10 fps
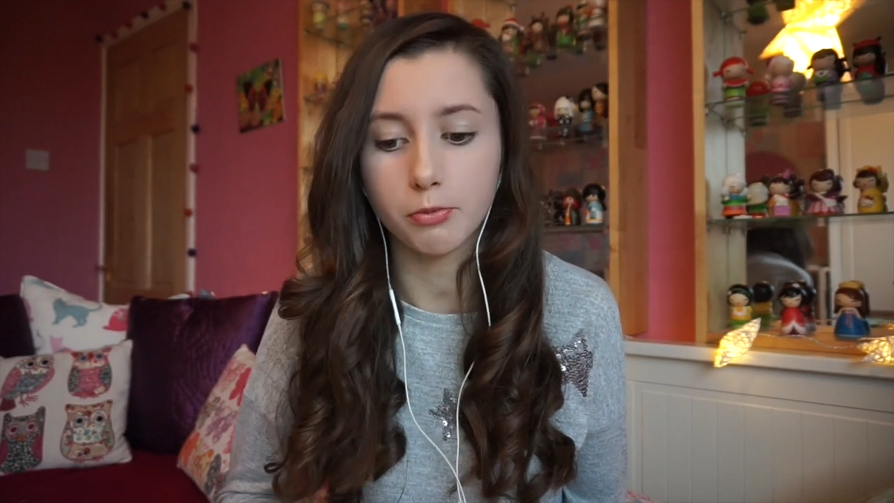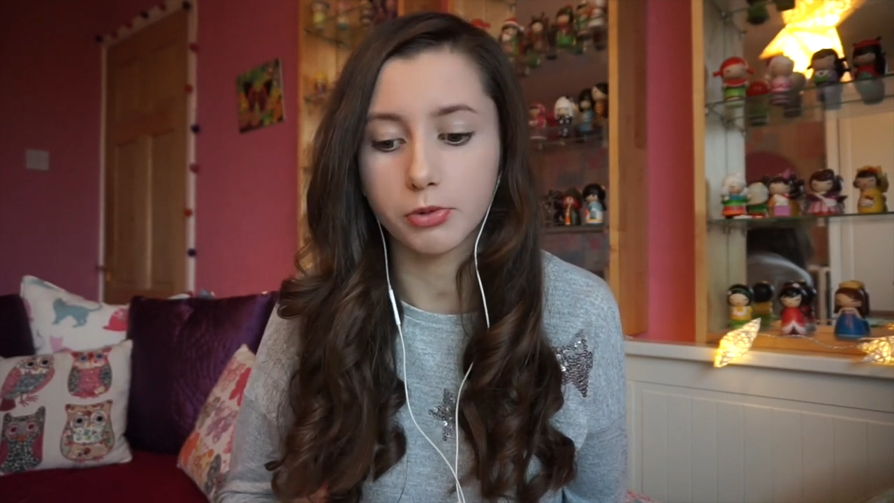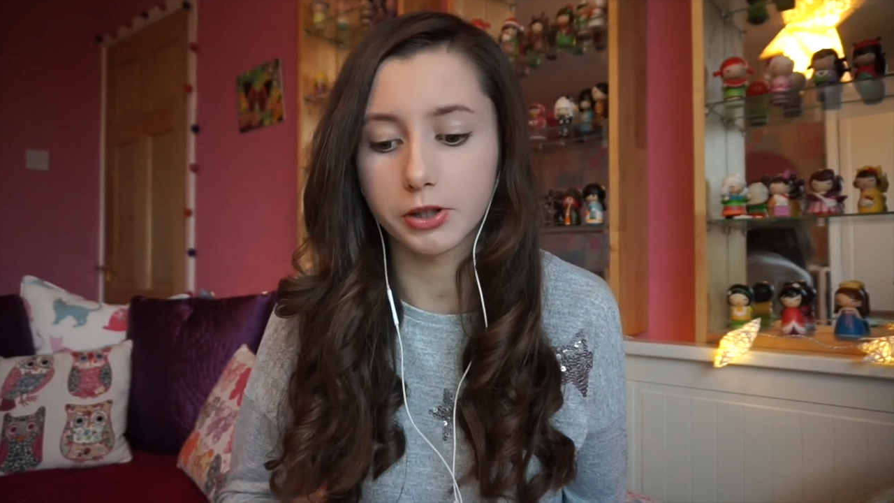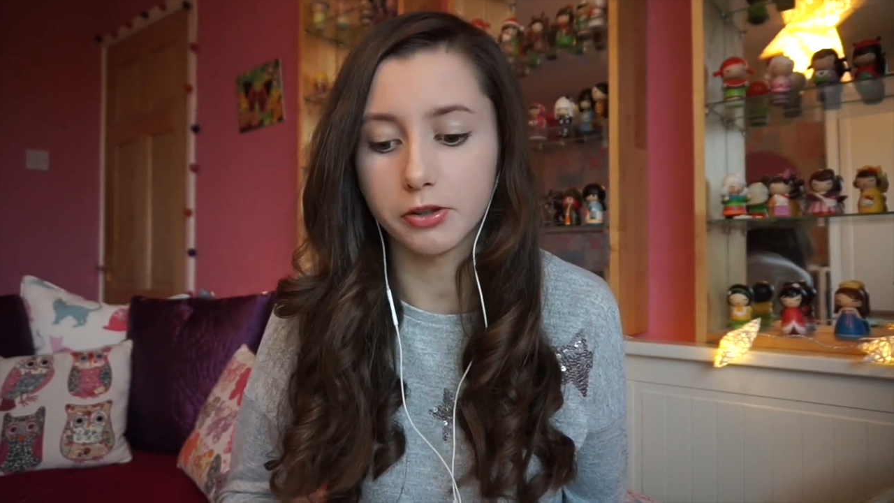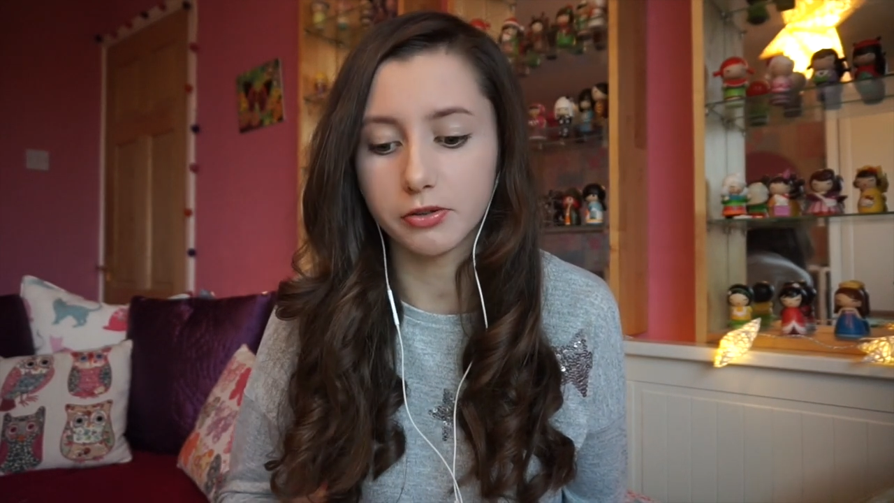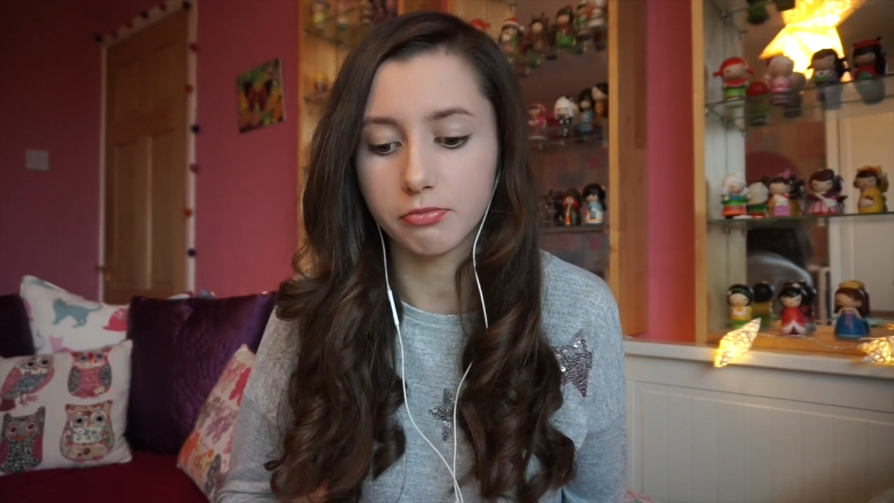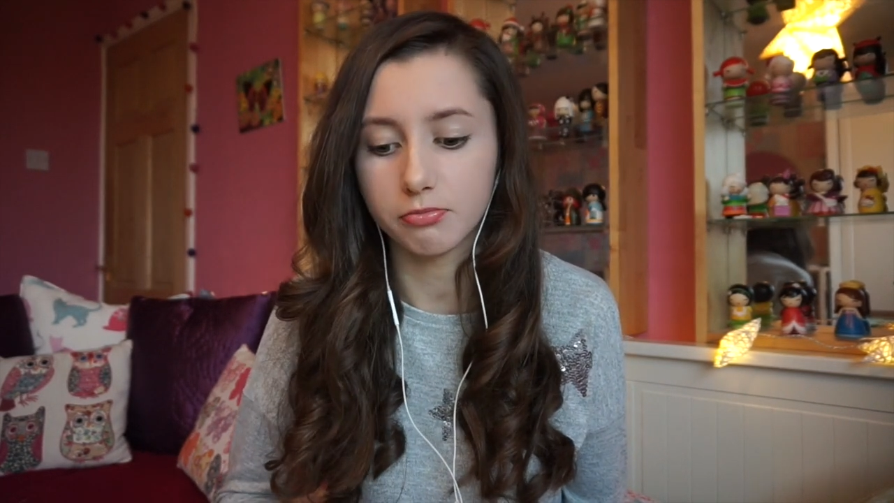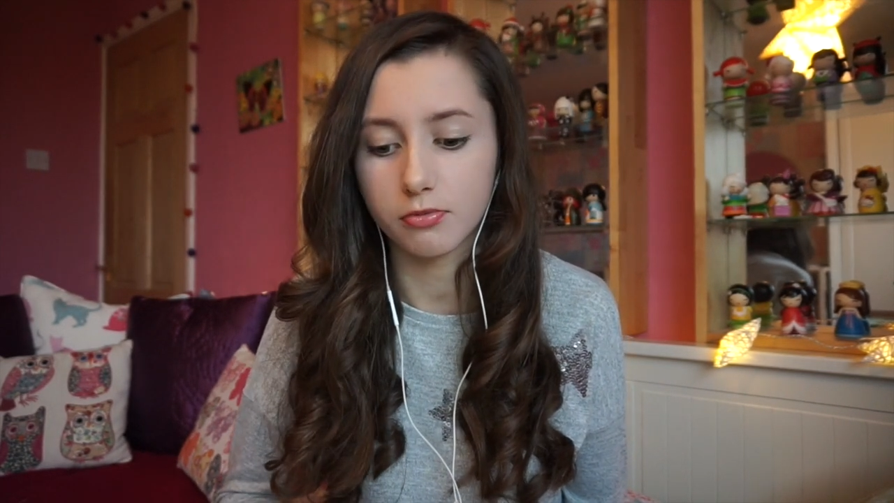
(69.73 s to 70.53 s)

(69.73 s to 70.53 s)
Pretty good.